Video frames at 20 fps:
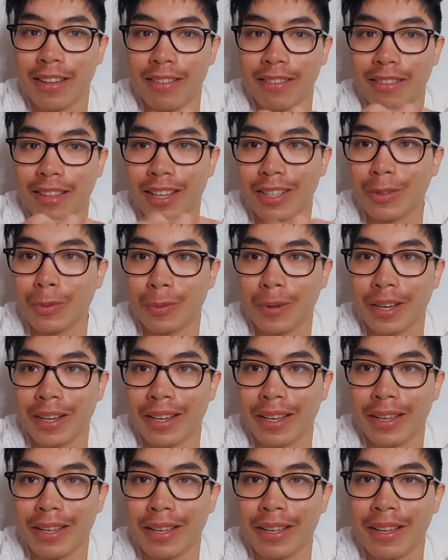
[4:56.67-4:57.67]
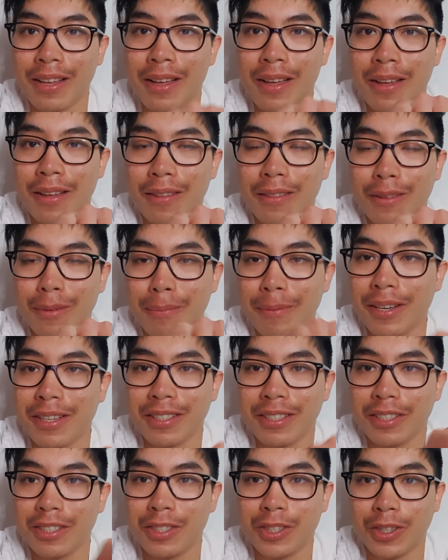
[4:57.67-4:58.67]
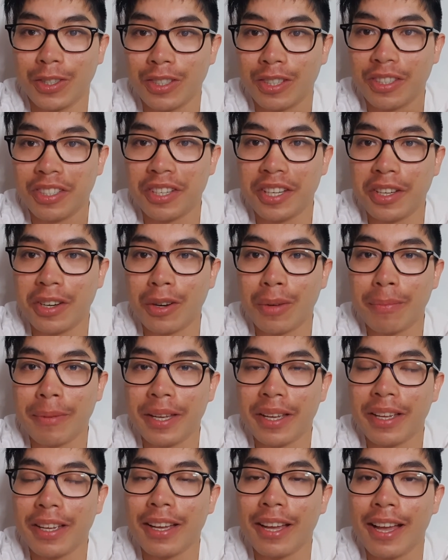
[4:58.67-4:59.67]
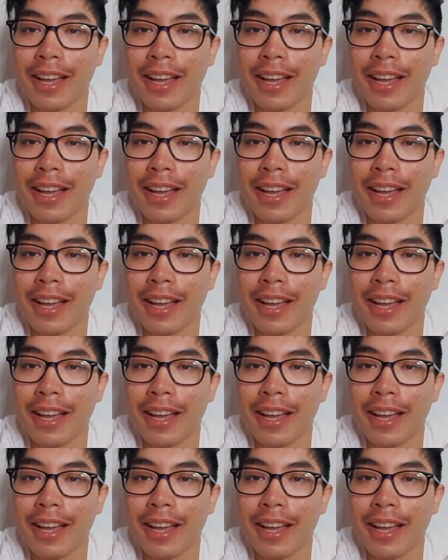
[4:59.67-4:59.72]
That's why the person chose to cheat on me.